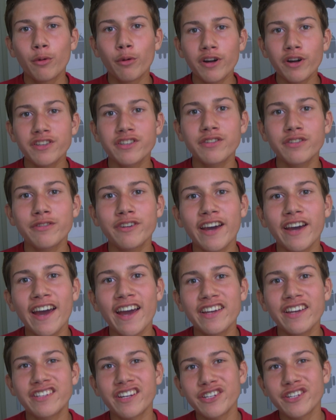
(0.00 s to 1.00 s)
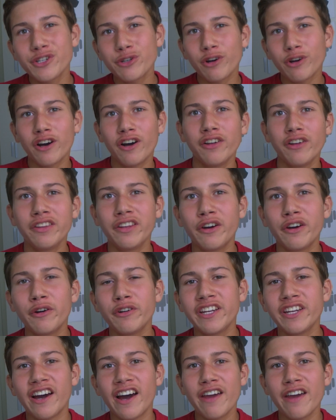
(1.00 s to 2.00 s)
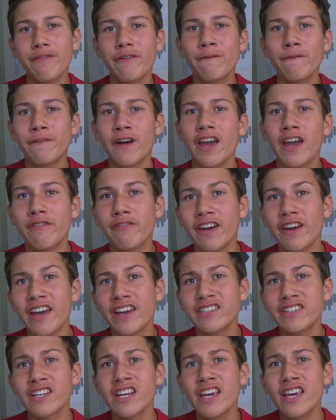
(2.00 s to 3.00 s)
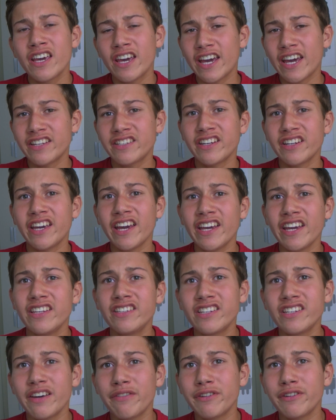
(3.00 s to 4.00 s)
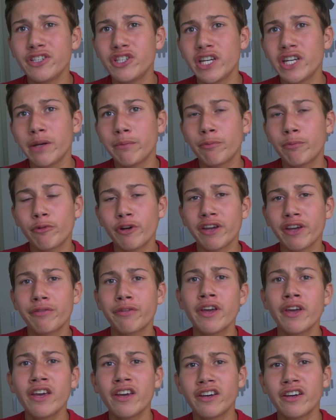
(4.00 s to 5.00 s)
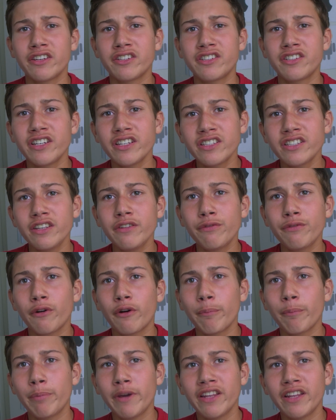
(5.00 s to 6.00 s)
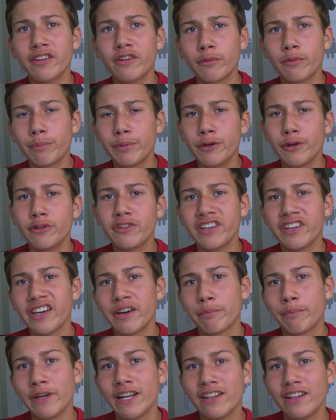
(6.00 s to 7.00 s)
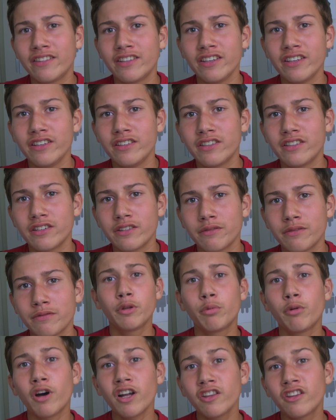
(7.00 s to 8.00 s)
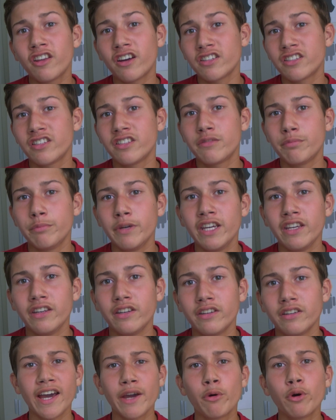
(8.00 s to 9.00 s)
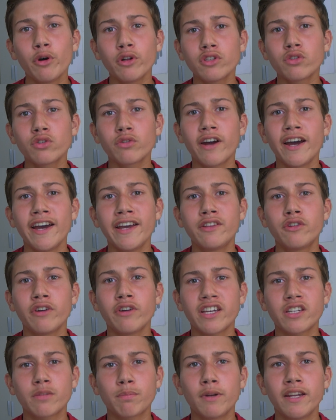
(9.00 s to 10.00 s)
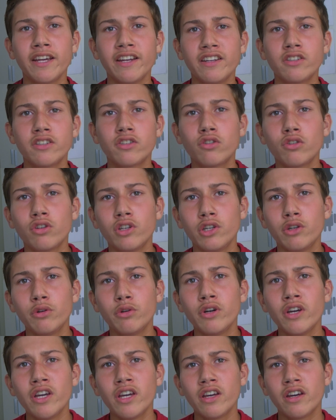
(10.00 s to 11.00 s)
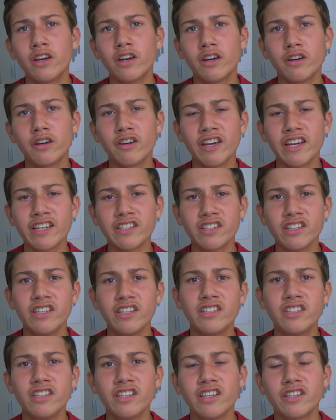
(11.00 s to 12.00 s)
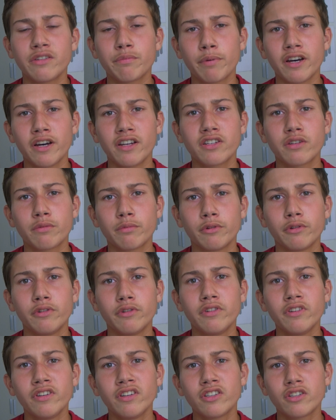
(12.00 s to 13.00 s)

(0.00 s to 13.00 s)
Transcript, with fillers: What's up guys, as you all know the iPhone five S has a A seven chip with sixty-four bit uh, computing abilities. But what does this mean? I will try to explain this to you uh, as easy as possible.